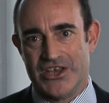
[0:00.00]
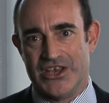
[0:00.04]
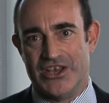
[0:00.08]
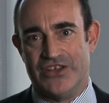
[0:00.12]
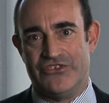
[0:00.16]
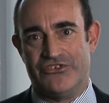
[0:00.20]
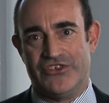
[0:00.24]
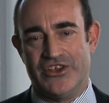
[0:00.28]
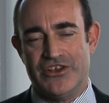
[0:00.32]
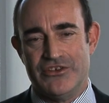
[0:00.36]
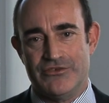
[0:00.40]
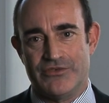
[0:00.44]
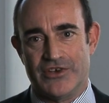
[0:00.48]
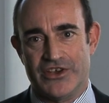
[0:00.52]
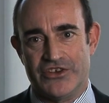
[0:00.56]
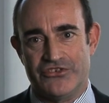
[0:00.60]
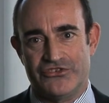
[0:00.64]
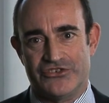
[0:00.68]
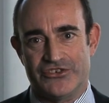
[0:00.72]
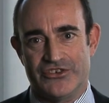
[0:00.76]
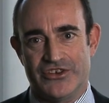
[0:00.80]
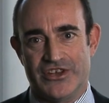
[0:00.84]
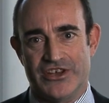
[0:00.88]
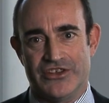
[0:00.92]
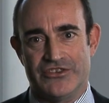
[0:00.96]
It's
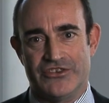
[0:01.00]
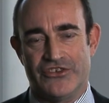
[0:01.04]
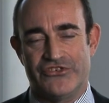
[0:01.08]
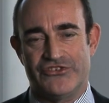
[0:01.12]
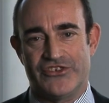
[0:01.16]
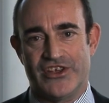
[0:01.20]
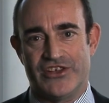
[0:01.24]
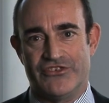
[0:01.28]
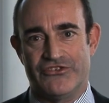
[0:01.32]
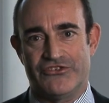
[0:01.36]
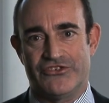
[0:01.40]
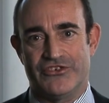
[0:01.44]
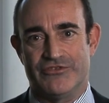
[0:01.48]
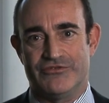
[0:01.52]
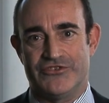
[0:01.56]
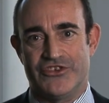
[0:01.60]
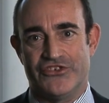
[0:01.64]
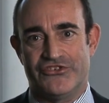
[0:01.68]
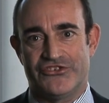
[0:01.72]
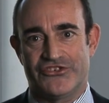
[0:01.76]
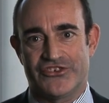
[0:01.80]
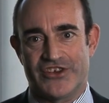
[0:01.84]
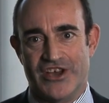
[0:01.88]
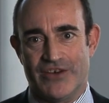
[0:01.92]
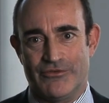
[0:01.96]
innovation in the sense of
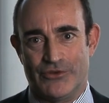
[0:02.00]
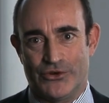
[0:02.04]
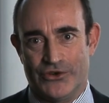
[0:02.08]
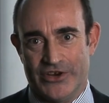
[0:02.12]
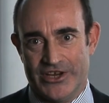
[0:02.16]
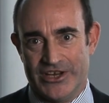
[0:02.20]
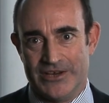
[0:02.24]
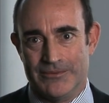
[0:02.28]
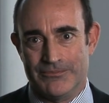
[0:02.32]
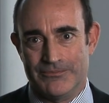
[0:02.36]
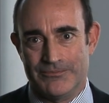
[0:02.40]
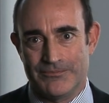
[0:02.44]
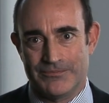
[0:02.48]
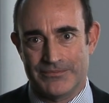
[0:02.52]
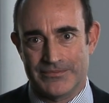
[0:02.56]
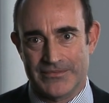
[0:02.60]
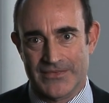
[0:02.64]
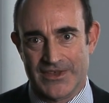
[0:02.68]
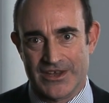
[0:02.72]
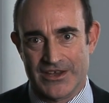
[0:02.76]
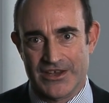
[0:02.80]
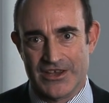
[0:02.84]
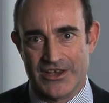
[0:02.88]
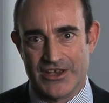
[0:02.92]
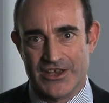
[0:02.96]
discovery.
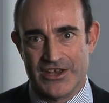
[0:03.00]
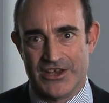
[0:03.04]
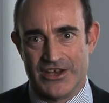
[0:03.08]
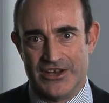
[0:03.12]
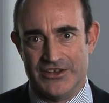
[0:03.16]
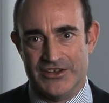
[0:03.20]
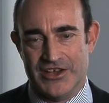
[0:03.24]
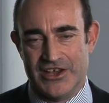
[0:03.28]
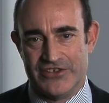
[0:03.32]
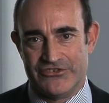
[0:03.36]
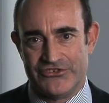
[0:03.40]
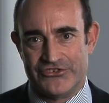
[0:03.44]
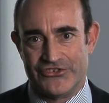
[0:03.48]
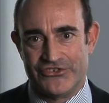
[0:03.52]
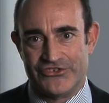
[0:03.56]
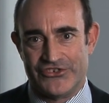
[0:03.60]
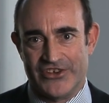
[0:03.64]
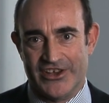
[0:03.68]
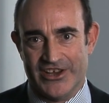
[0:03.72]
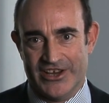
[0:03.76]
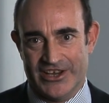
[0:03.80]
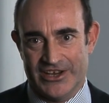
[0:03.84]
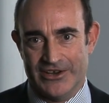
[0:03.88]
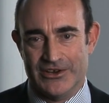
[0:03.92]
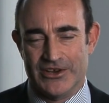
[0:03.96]
And that's to
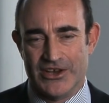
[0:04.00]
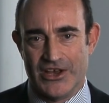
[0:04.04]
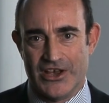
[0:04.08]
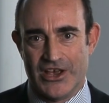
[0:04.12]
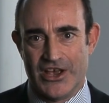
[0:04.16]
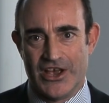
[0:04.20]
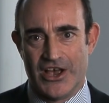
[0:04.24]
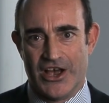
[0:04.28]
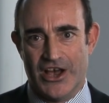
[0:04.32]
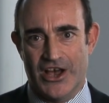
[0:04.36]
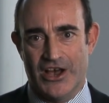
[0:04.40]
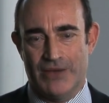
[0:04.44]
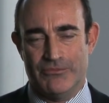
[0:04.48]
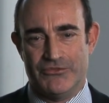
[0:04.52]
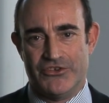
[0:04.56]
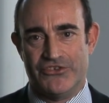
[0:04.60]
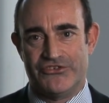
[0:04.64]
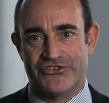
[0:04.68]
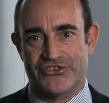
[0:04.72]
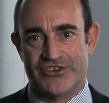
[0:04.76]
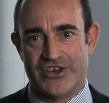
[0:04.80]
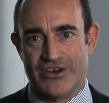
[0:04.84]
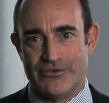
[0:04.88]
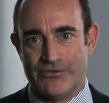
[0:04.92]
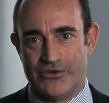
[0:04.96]
say,
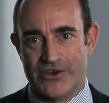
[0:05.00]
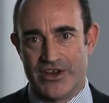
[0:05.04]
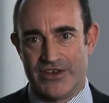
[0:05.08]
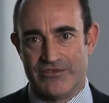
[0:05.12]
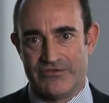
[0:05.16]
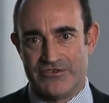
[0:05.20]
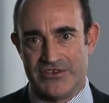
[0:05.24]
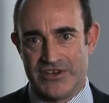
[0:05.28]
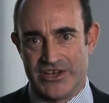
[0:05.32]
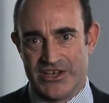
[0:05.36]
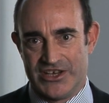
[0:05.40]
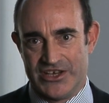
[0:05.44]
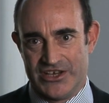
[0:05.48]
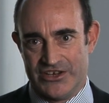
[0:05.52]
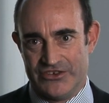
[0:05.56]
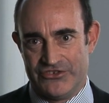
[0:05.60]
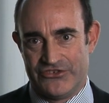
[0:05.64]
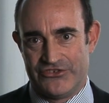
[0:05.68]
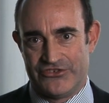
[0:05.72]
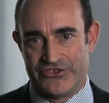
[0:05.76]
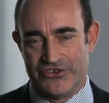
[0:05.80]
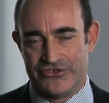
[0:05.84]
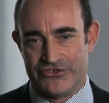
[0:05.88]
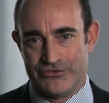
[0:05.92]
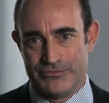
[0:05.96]
discovery of
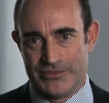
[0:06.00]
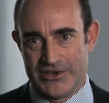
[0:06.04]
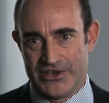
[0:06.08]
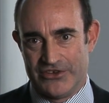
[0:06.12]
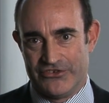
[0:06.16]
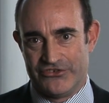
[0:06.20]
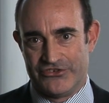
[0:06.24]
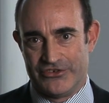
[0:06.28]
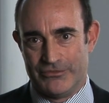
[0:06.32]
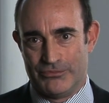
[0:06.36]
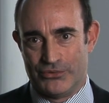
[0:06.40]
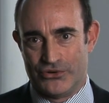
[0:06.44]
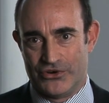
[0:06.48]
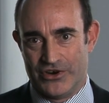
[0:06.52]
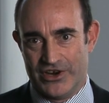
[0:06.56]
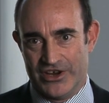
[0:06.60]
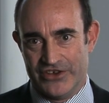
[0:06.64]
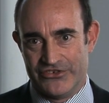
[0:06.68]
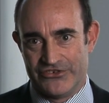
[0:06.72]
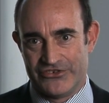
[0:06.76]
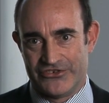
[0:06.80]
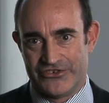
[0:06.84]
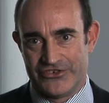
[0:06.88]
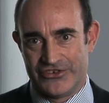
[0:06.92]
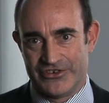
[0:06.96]
needs that have been
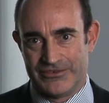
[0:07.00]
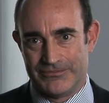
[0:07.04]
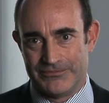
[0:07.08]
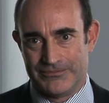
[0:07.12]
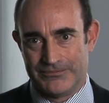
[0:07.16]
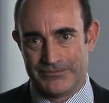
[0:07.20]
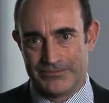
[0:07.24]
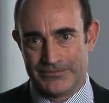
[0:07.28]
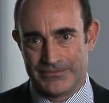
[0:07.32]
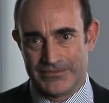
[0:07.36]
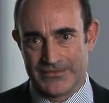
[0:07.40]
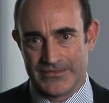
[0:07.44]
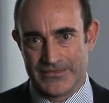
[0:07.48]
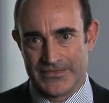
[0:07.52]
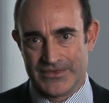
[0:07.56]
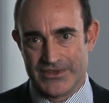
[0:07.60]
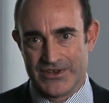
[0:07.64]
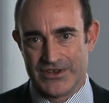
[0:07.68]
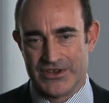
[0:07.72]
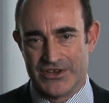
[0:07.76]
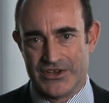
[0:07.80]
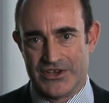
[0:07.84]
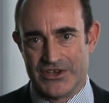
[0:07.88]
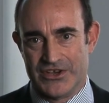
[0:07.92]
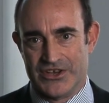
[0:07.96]
suppressed.
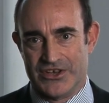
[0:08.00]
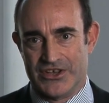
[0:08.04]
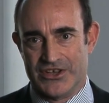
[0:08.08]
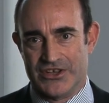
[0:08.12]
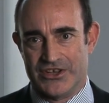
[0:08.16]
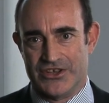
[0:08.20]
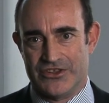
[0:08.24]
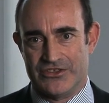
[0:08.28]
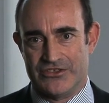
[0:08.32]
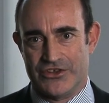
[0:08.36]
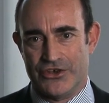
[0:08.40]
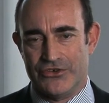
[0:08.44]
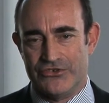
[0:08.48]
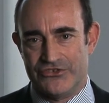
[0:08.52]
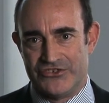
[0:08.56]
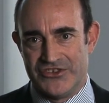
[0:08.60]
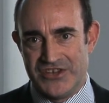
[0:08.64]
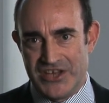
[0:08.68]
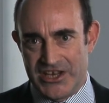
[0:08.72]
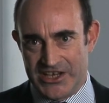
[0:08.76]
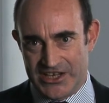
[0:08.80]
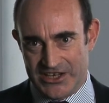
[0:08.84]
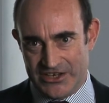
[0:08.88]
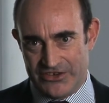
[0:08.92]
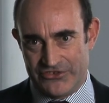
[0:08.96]
Those
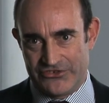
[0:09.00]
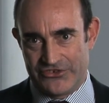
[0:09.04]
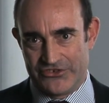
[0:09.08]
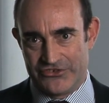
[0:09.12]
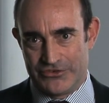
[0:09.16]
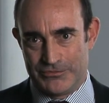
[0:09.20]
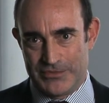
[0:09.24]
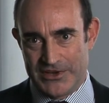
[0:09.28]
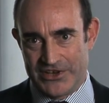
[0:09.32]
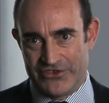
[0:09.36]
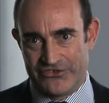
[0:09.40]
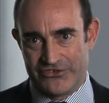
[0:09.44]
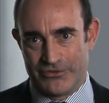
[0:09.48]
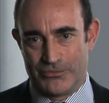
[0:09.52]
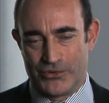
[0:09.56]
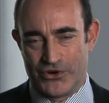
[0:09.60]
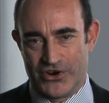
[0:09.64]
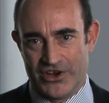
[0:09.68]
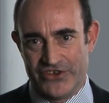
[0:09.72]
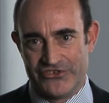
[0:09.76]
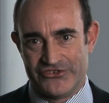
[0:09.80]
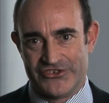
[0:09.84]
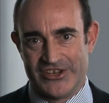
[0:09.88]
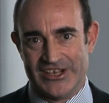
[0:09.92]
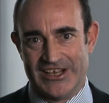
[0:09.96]
needs that have been
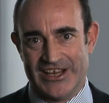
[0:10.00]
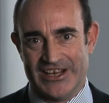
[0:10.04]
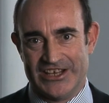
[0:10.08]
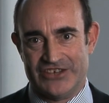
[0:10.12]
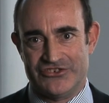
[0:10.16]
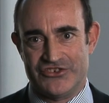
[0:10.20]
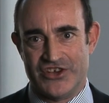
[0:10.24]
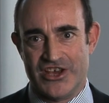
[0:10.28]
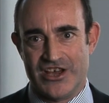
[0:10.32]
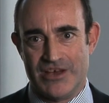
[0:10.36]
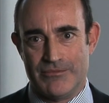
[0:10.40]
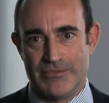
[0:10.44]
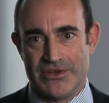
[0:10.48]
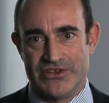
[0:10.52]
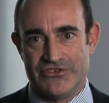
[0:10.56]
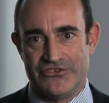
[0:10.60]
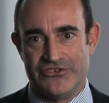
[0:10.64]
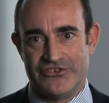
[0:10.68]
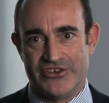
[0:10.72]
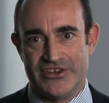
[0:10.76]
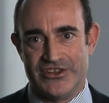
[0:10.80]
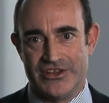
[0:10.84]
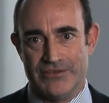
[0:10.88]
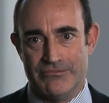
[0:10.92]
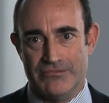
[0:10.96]
suppressed are like
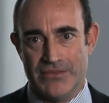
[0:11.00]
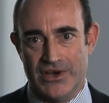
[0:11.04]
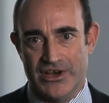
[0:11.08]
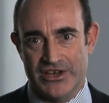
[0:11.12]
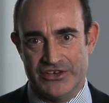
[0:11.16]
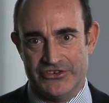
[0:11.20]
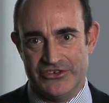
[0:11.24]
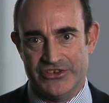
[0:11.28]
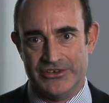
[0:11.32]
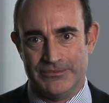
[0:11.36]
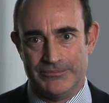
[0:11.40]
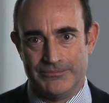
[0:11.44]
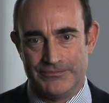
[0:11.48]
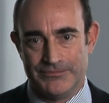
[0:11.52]
diamonds in the mud.